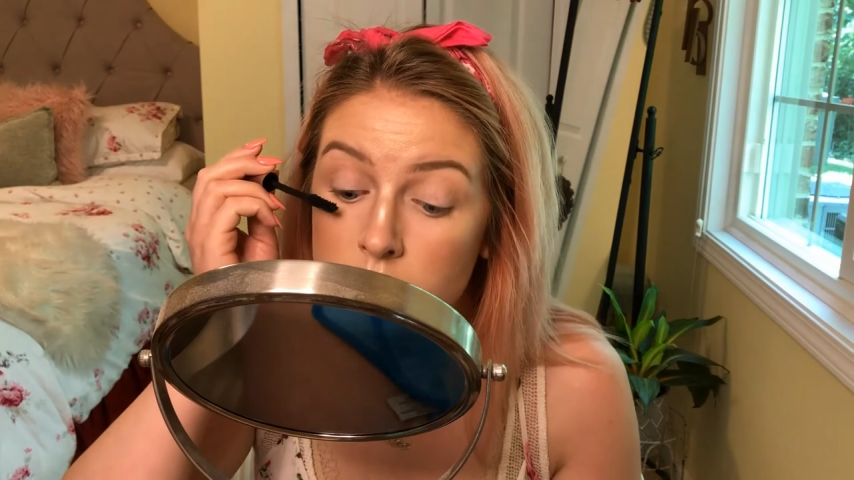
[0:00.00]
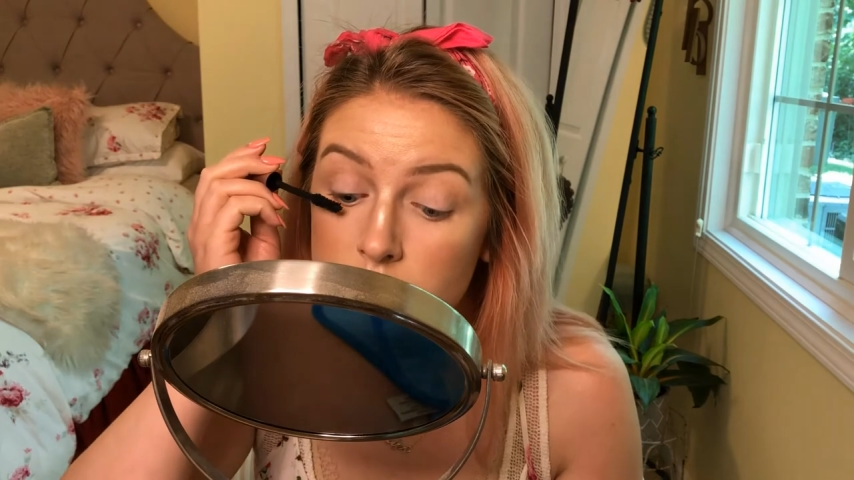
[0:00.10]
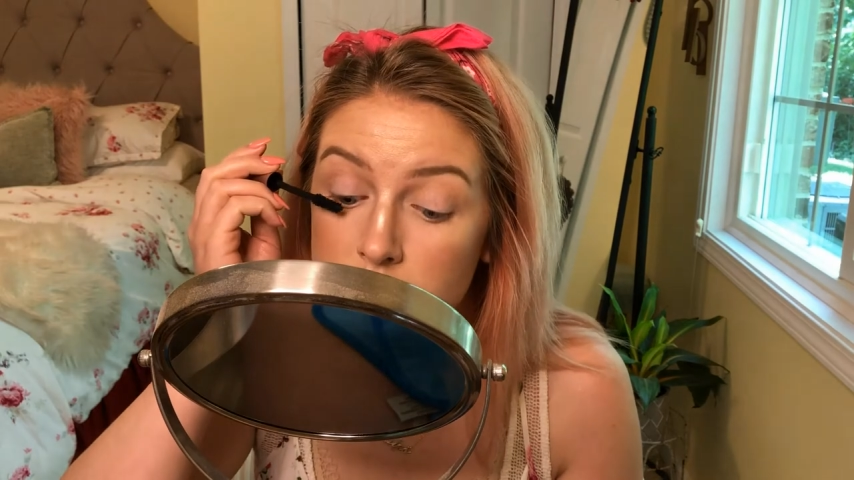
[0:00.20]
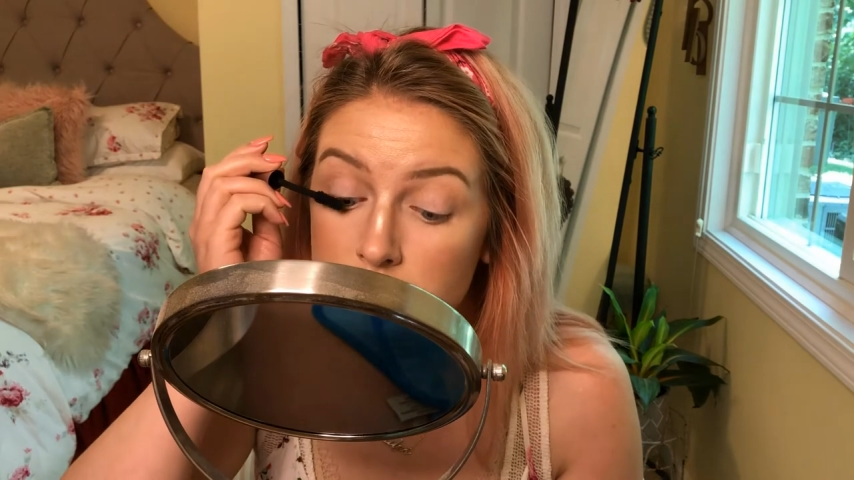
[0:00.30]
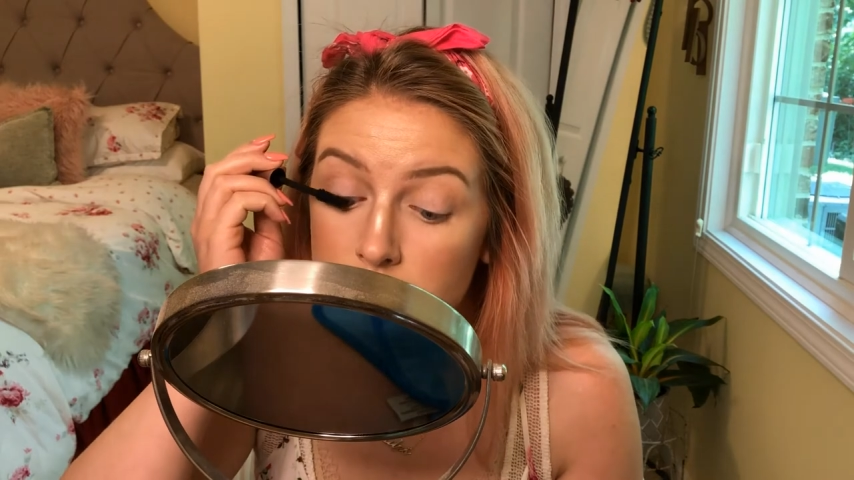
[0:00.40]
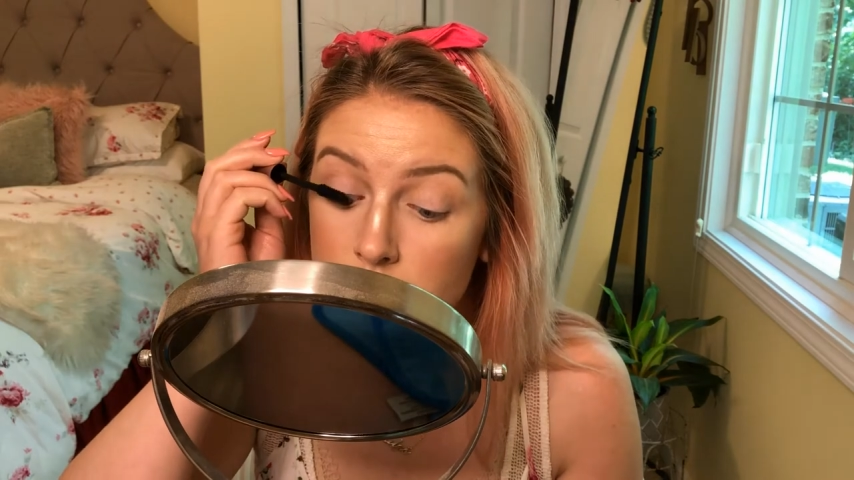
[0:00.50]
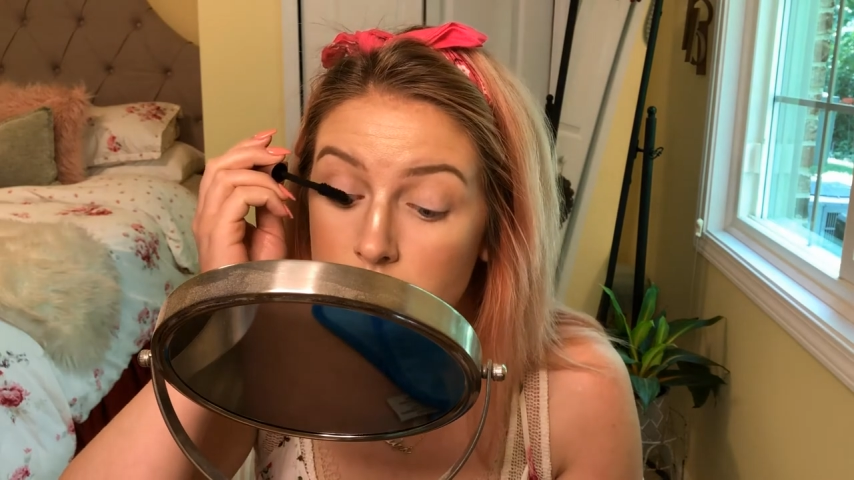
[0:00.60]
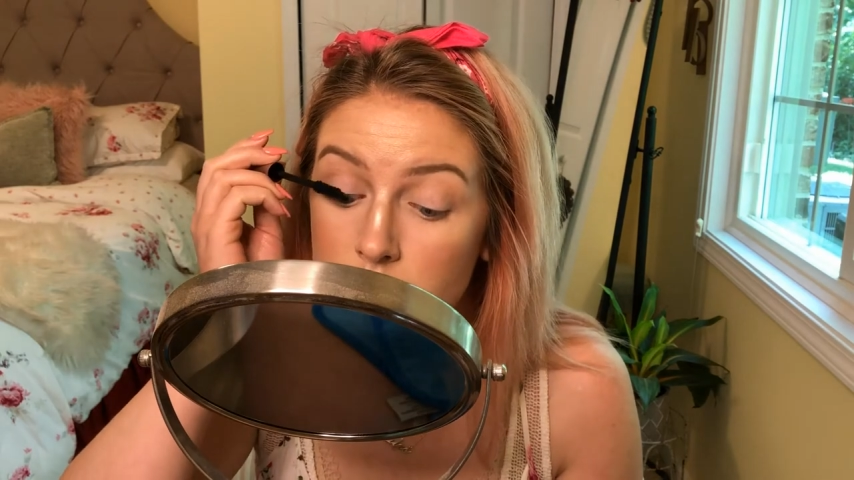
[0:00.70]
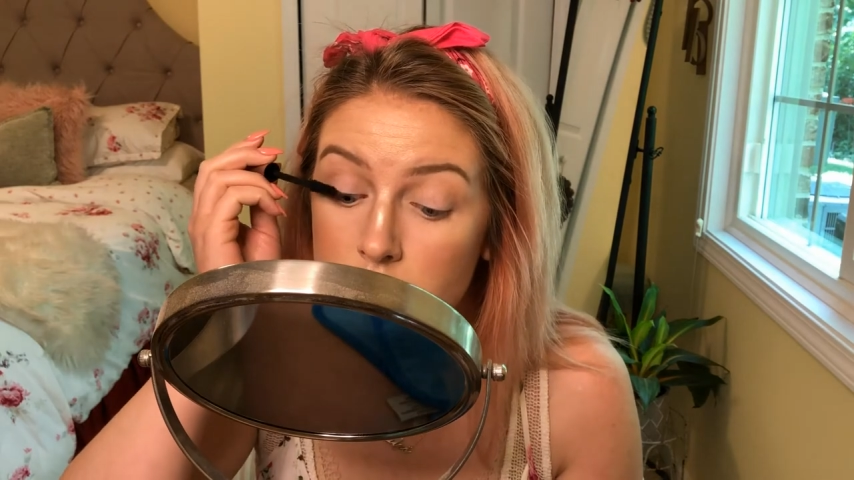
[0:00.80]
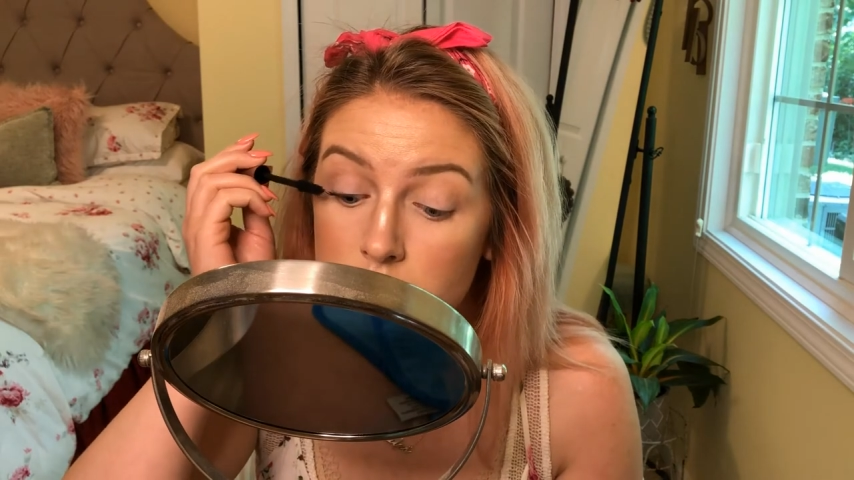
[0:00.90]
So I'm
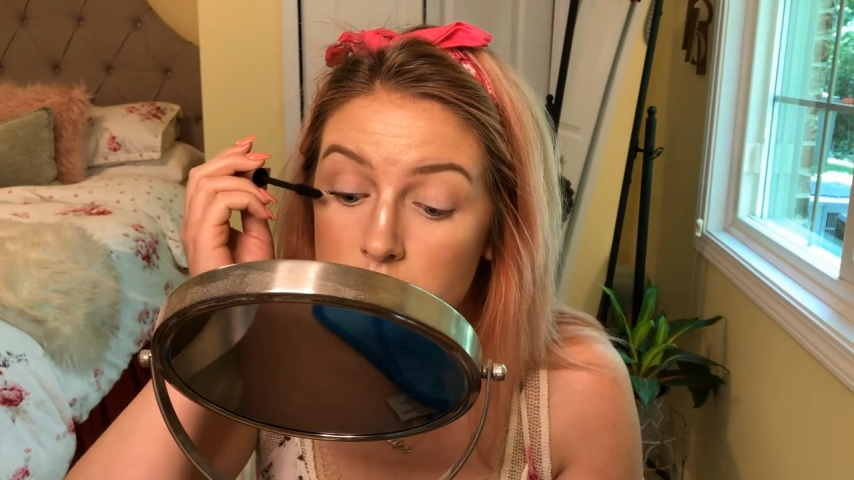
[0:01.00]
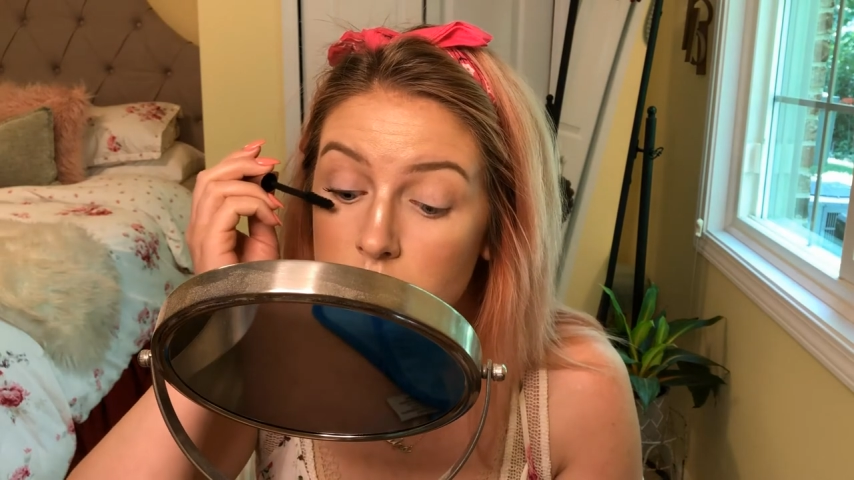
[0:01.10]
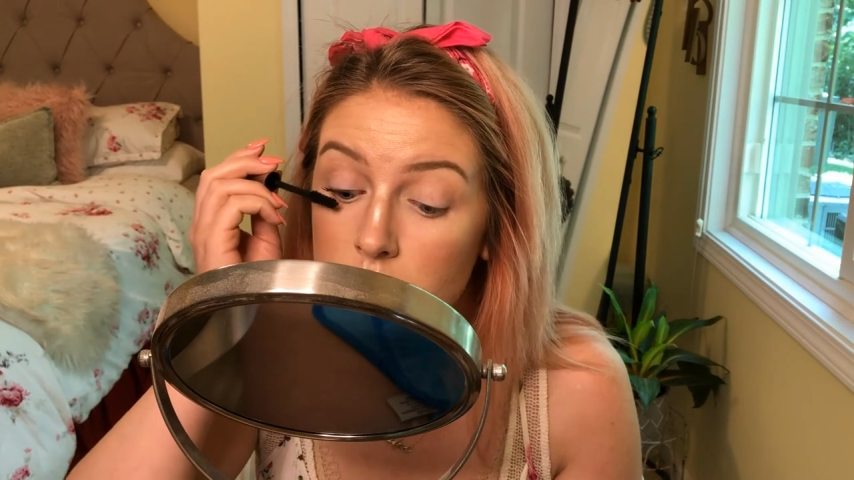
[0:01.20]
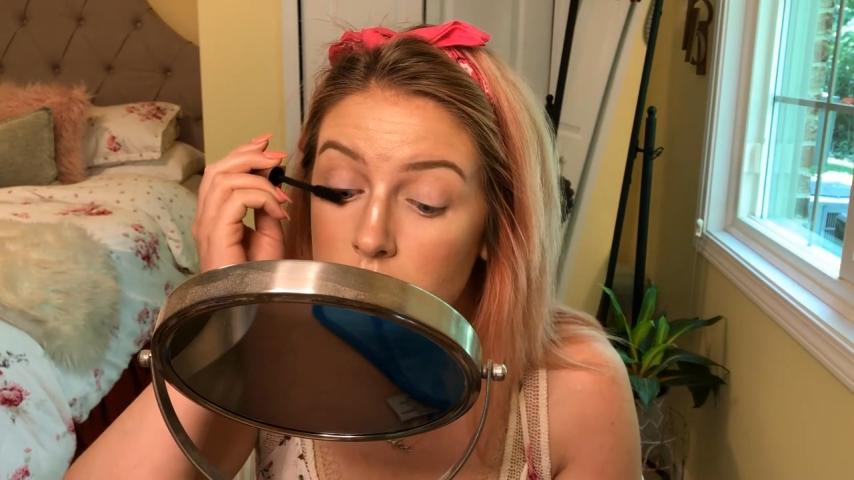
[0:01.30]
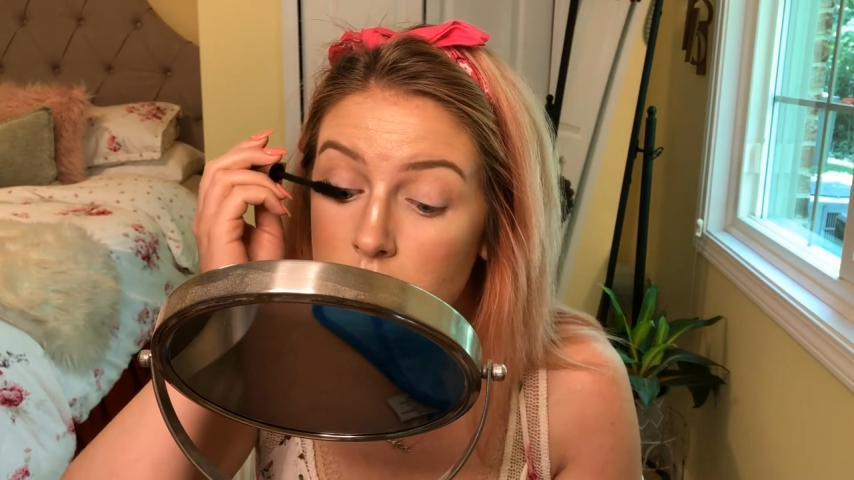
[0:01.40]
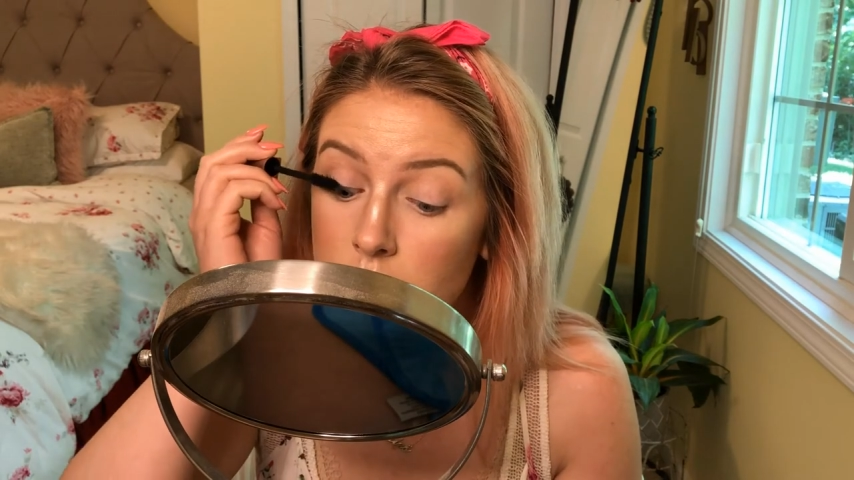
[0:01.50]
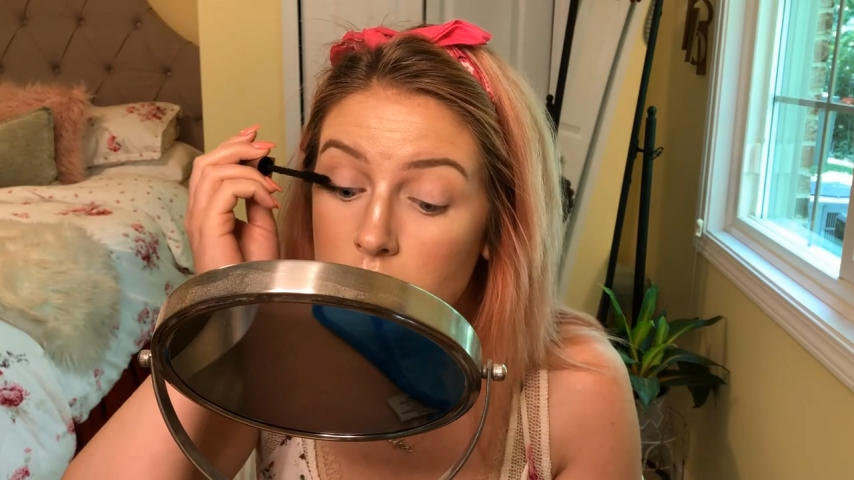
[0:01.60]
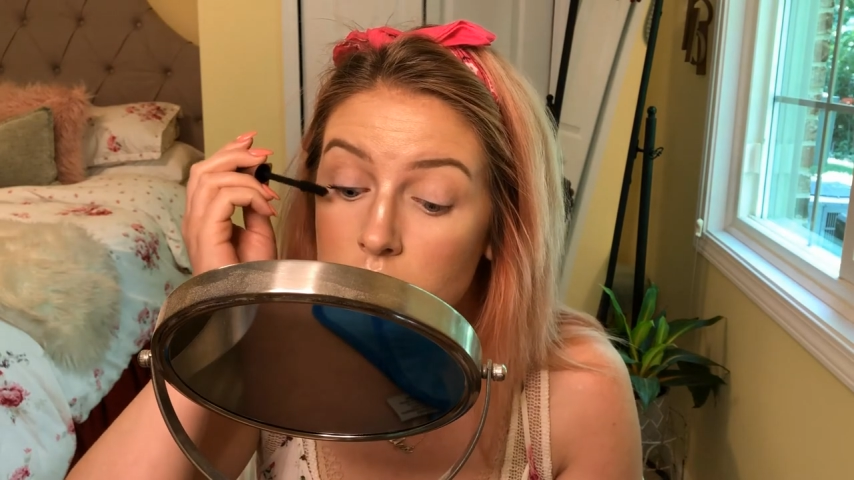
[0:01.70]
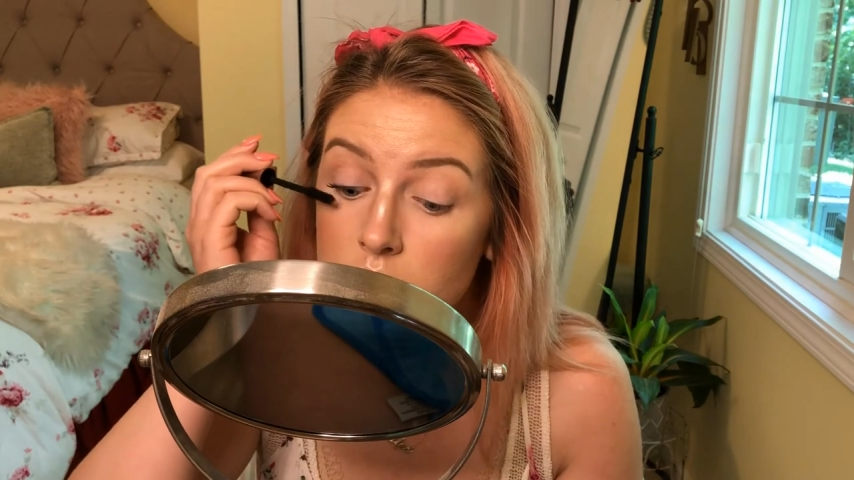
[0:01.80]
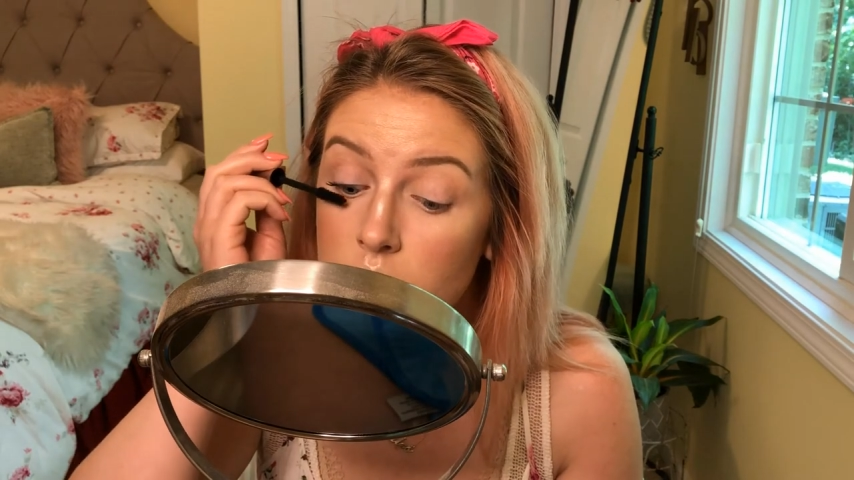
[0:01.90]
gonna try that